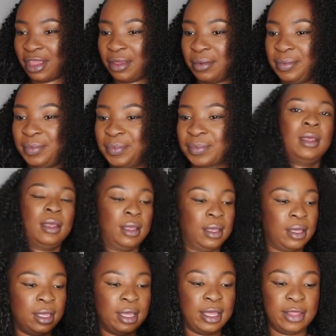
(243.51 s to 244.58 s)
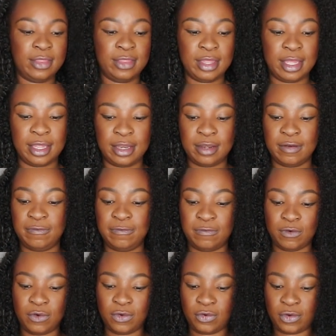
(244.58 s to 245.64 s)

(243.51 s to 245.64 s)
him. And then for